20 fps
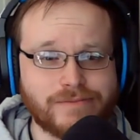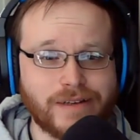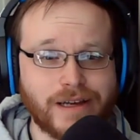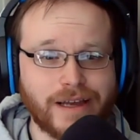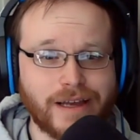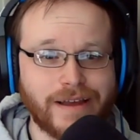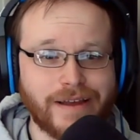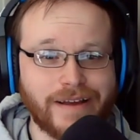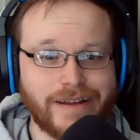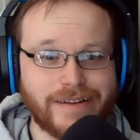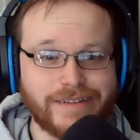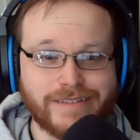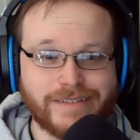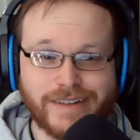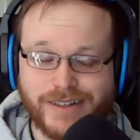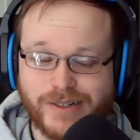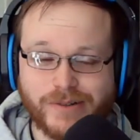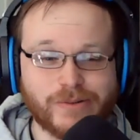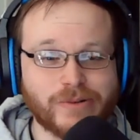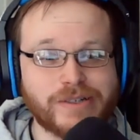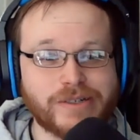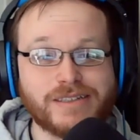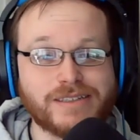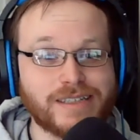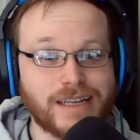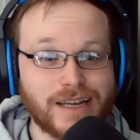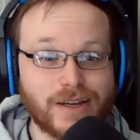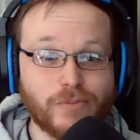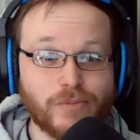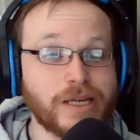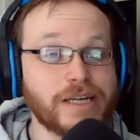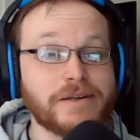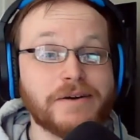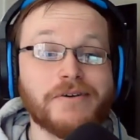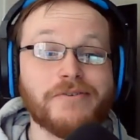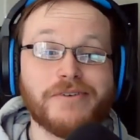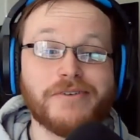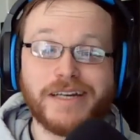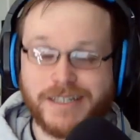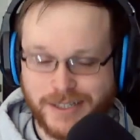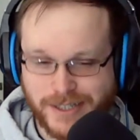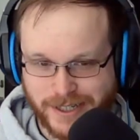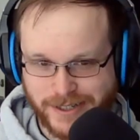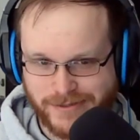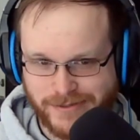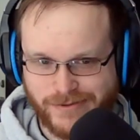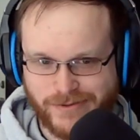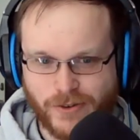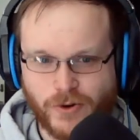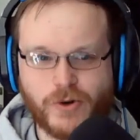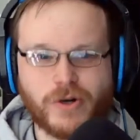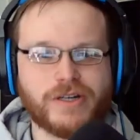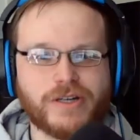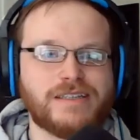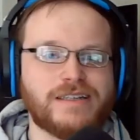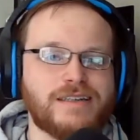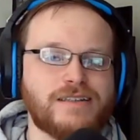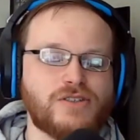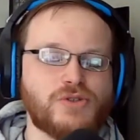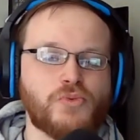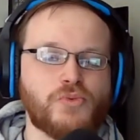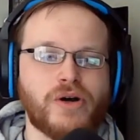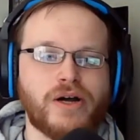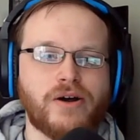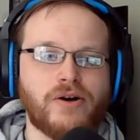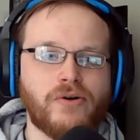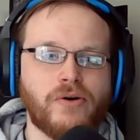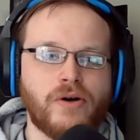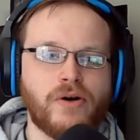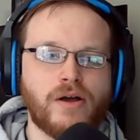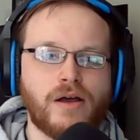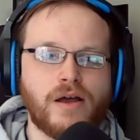And there was a big ovation for it as well.